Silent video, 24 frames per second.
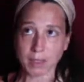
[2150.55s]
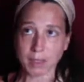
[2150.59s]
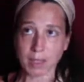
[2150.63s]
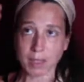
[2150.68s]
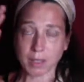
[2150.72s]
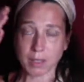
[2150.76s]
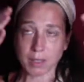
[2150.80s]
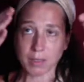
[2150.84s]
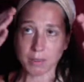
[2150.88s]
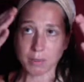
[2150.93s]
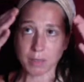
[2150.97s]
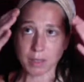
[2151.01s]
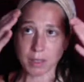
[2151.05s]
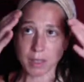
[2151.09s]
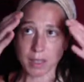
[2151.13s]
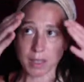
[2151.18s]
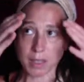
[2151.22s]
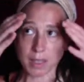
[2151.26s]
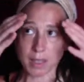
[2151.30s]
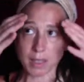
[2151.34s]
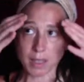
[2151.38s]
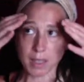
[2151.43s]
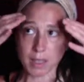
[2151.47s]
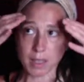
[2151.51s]
They just want that
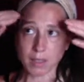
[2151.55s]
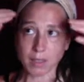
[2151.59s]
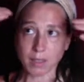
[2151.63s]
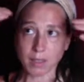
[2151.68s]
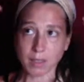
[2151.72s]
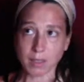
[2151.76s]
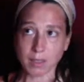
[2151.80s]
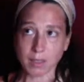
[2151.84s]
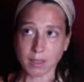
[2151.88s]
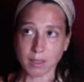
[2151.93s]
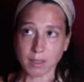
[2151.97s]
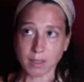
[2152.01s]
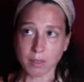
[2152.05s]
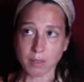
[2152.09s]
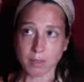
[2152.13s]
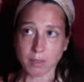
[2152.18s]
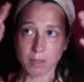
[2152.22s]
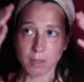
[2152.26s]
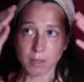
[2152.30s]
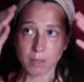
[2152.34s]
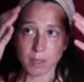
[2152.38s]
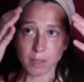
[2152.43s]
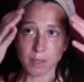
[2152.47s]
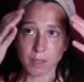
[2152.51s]
attention. So if
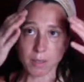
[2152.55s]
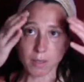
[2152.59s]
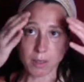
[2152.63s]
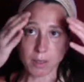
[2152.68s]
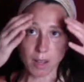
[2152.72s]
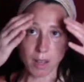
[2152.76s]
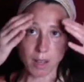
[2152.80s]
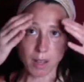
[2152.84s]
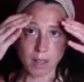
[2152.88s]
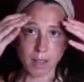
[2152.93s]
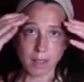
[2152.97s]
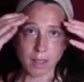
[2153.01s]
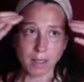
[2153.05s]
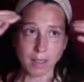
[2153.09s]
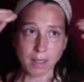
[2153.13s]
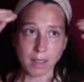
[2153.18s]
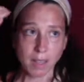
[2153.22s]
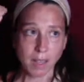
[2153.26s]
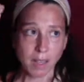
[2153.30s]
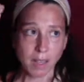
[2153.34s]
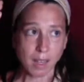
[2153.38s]
you give your eyes